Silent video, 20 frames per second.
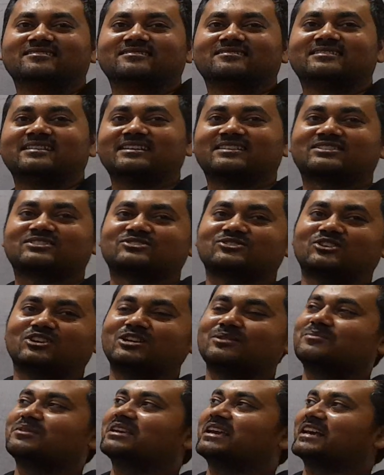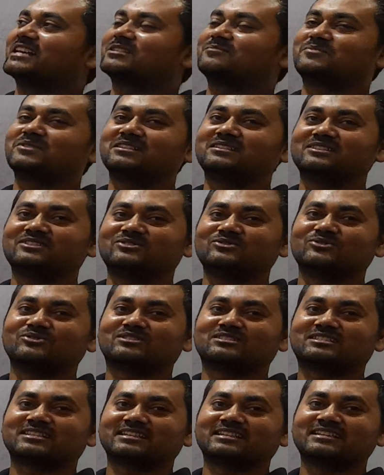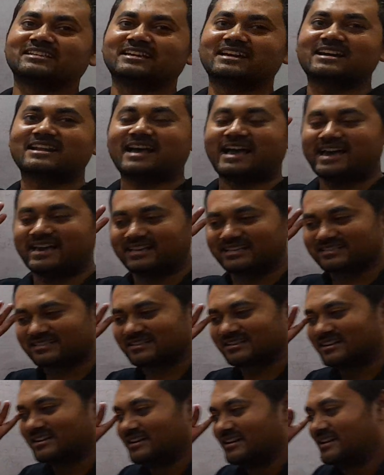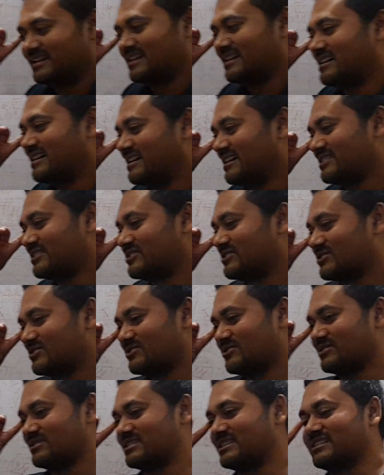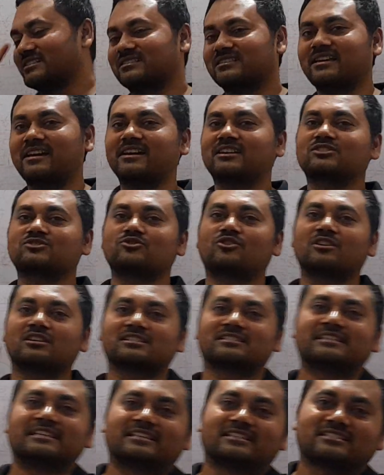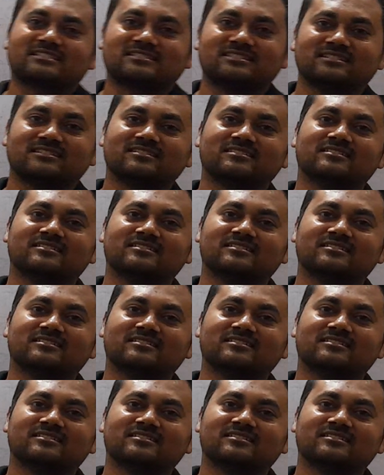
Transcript: The astronomy has been used here as these exorcists.